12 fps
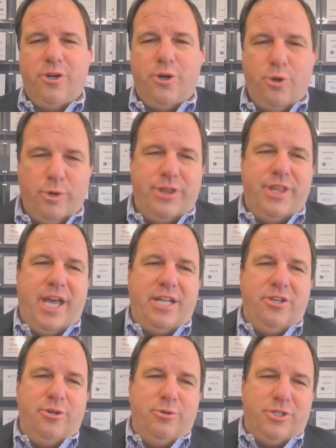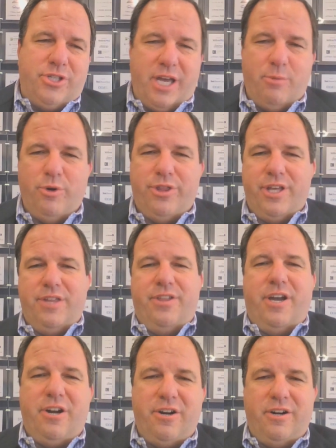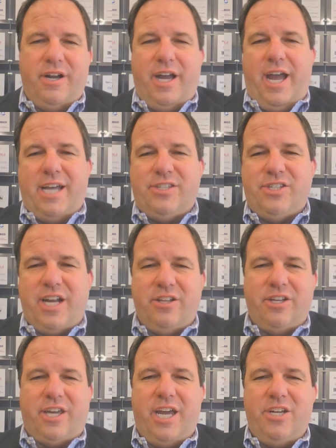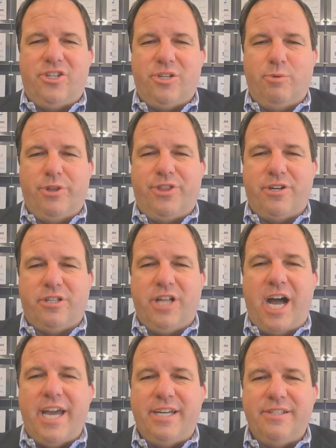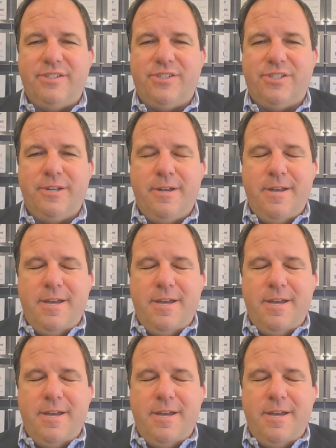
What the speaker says: who would then use them within their asset allocation with their clients.